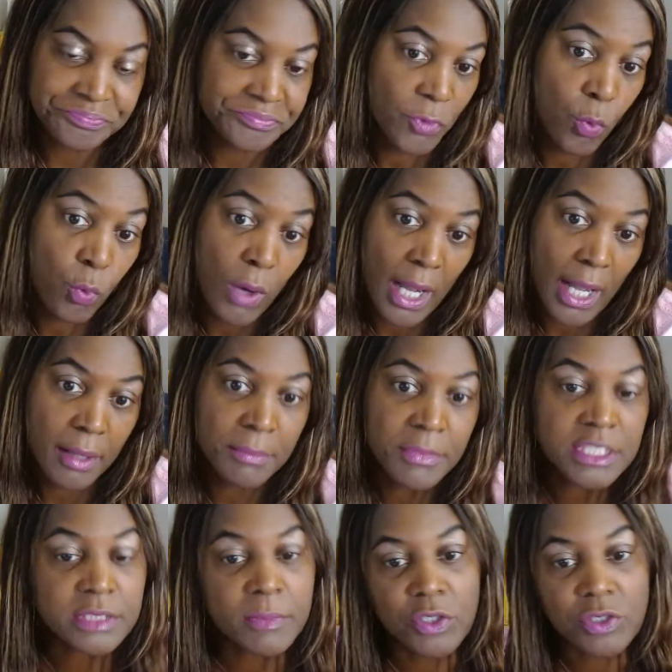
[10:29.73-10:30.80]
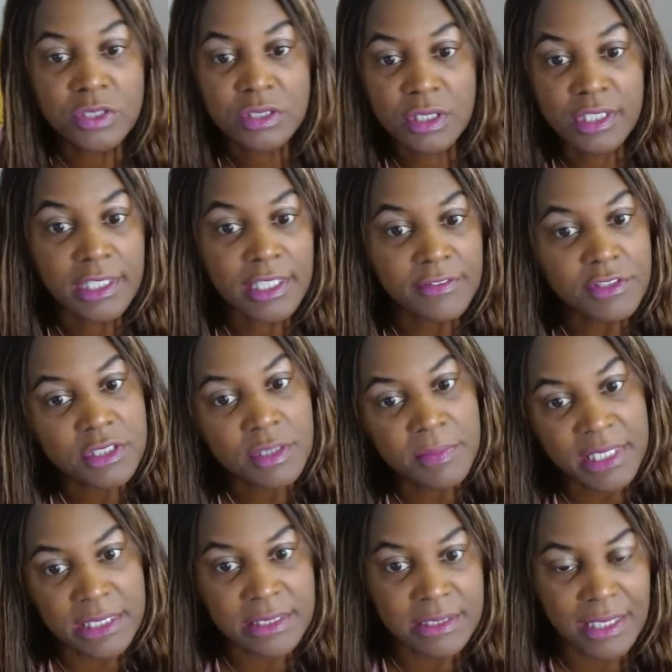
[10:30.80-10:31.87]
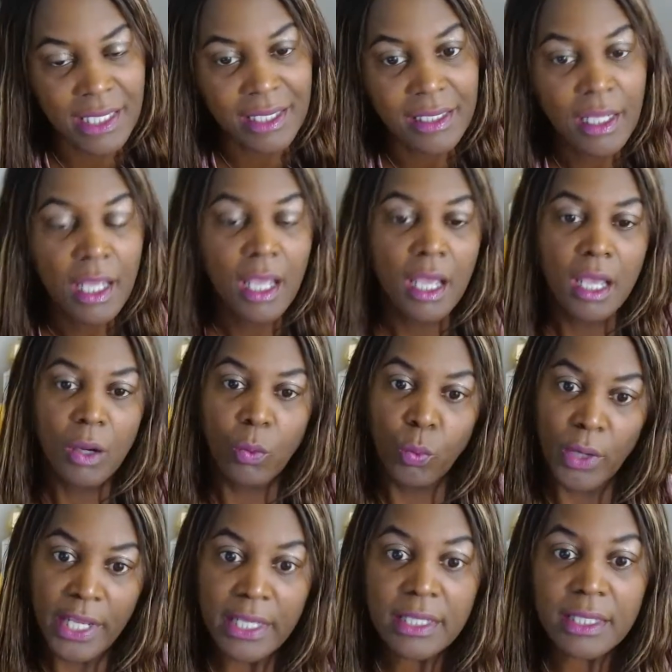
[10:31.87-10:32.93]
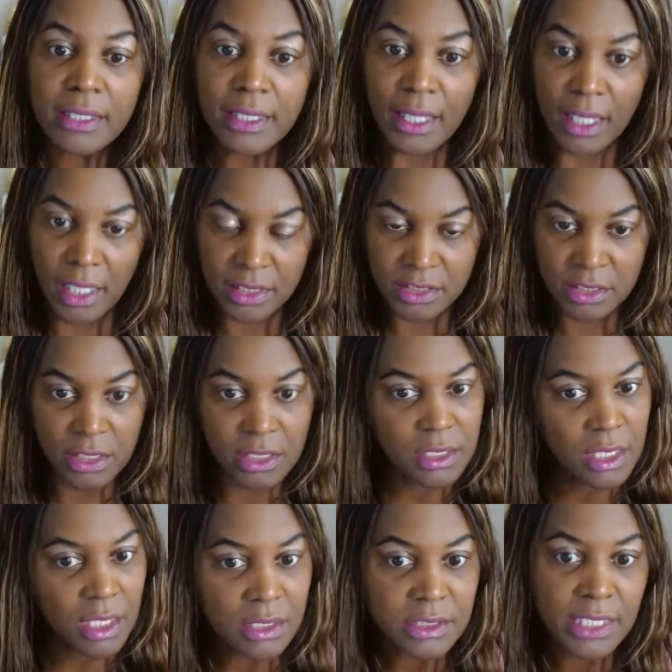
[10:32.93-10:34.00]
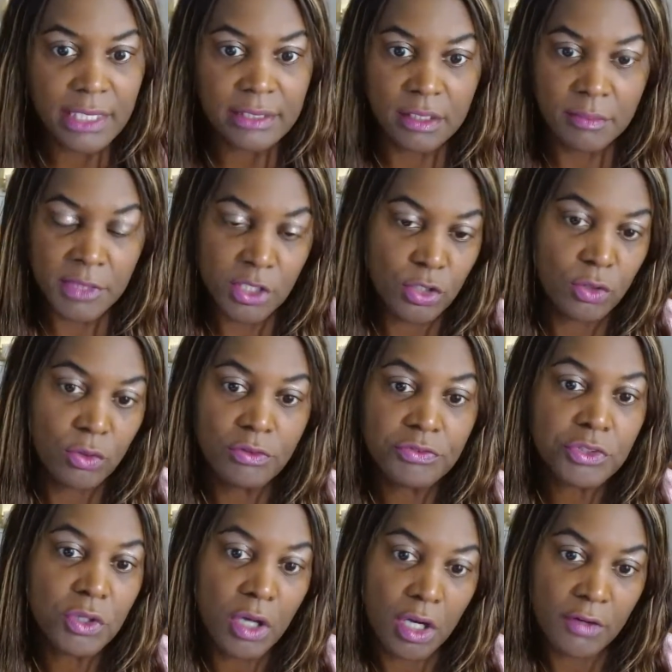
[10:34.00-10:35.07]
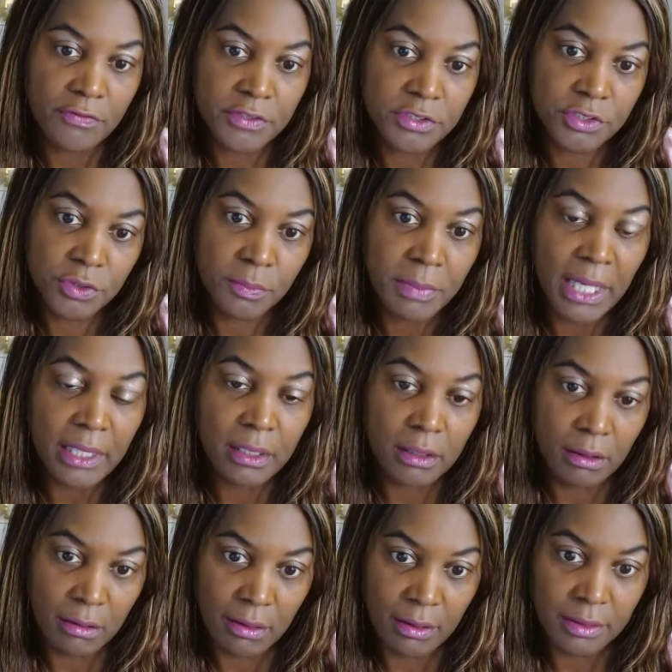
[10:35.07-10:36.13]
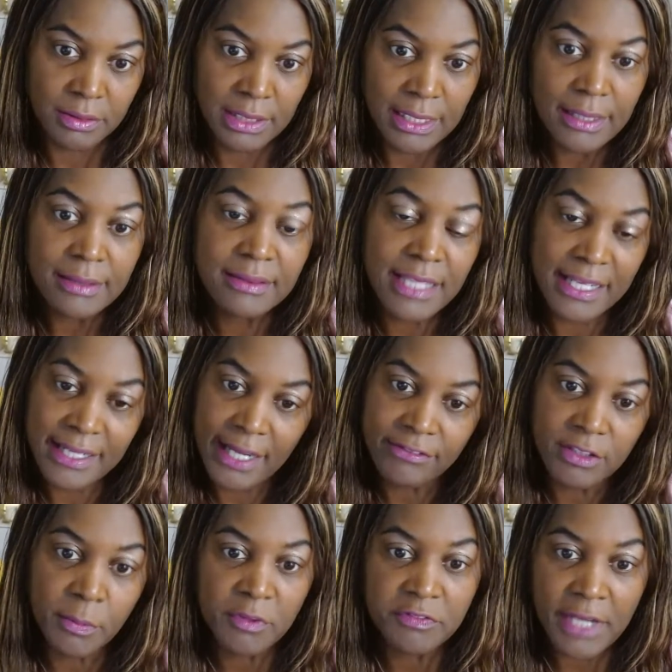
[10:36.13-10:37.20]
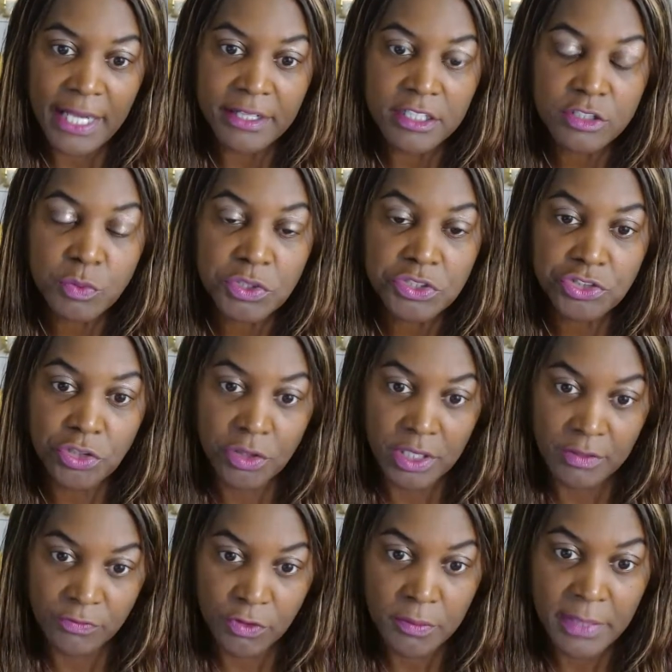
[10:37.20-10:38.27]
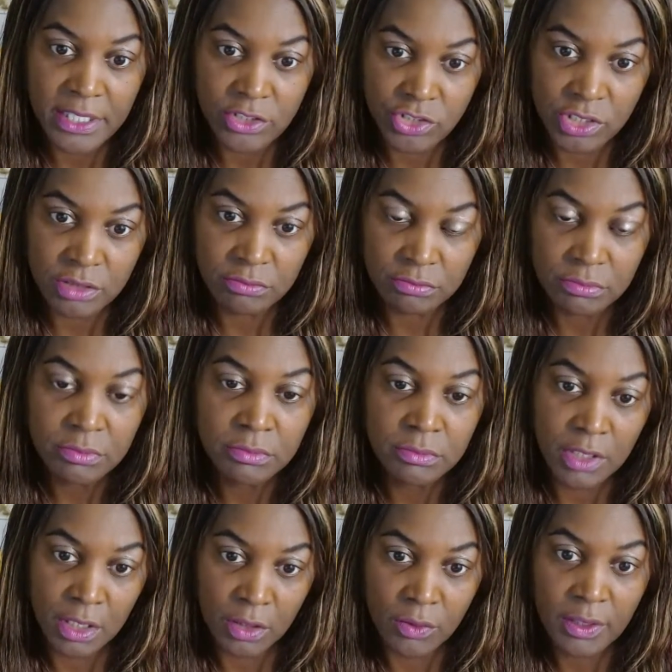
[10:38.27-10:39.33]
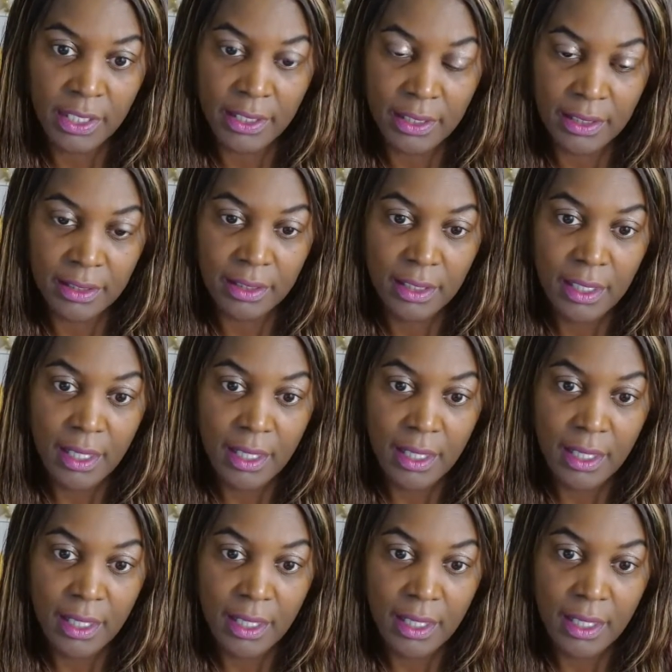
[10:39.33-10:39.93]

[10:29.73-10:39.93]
Why? Ms. Mona's going to give you some insight. We can actually contact the medical review officer by law. They have to provide us with your information. Okay.